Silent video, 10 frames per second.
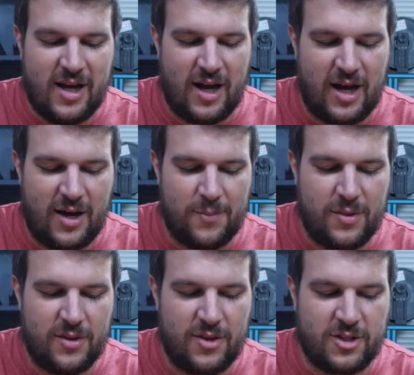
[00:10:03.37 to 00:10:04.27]

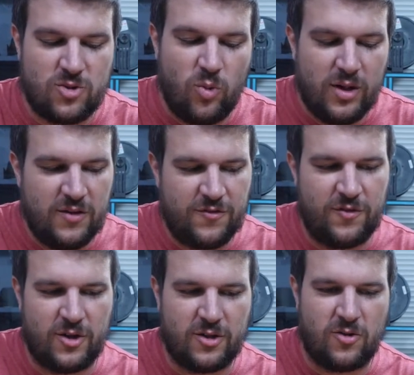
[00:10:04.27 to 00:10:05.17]
the
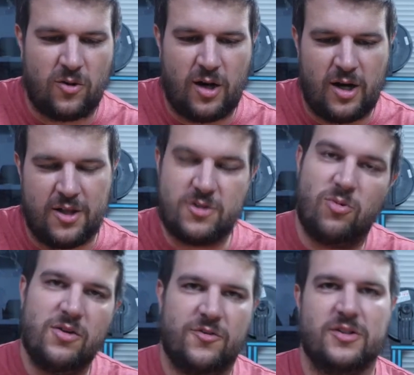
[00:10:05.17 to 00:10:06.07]

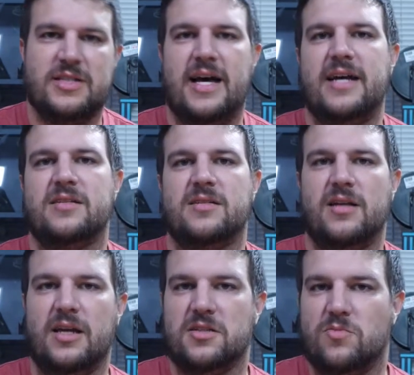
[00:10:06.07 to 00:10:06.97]
20-foot test
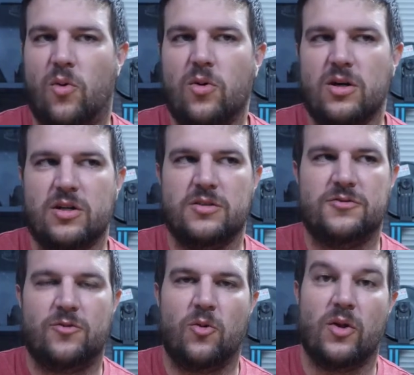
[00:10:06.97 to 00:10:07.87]
is more of
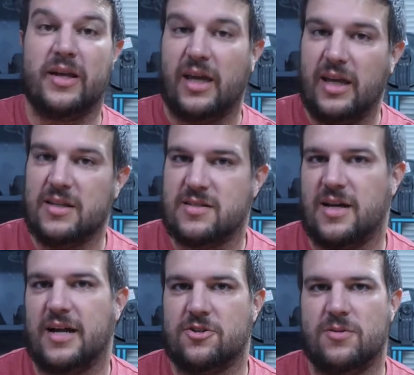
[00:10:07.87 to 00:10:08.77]
for like
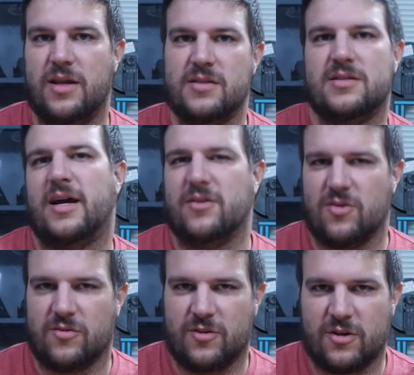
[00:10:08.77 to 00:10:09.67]
inside
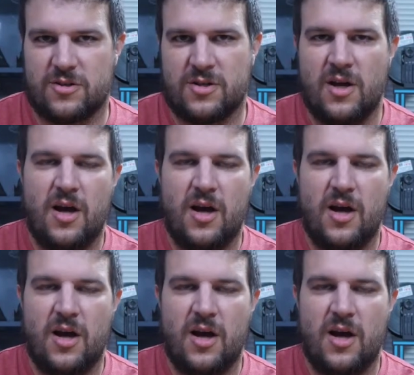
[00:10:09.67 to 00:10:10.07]
nerfers.